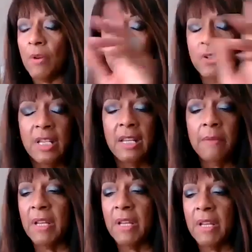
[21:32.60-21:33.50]
I want you to
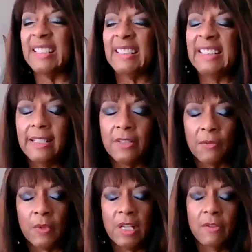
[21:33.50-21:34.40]
get me on at
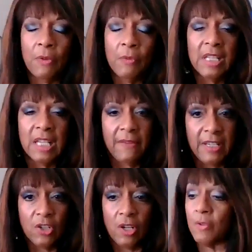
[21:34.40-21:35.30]
least three
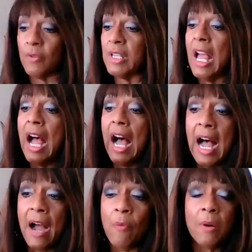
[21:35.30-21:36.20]
TV shows.
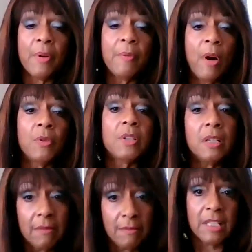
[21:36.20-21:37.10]
I want to promote
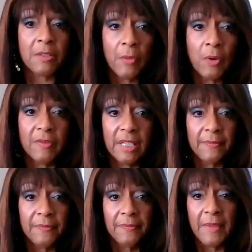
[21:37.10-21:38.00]
this movie.
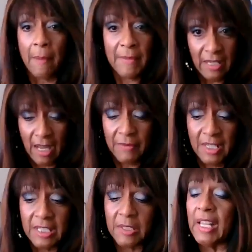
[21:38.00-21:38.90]

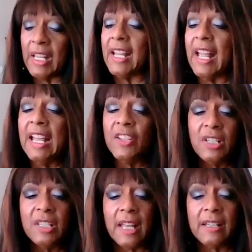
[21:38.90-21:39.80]
This play.
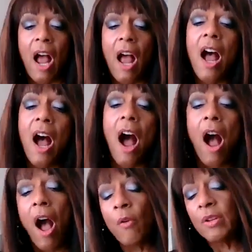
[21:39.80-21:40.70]
She said,
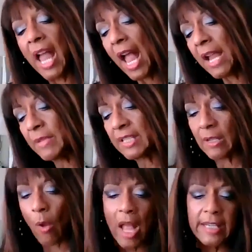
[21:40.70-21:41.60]
okay,
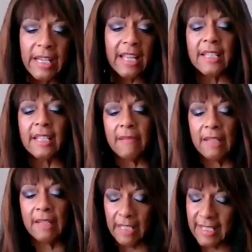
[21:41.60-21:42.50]
Miss Lloyd. I said,
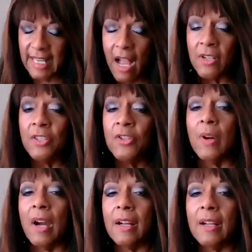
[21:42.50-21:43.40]
let's see how
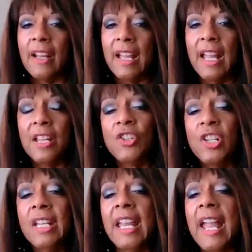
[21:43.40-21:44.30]
good you are.
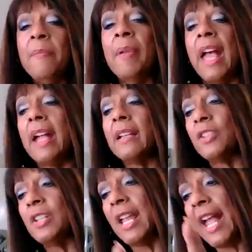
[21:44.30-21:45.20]
She came back.
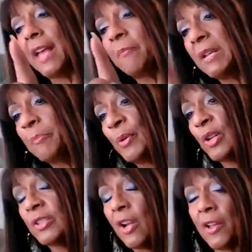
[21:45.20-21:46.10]
She had me
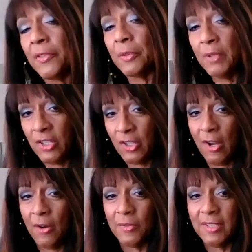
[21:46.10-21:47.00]
booked on 3
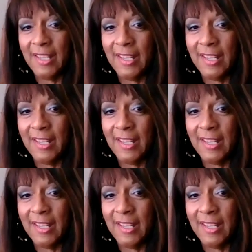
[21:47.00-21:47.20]
shows.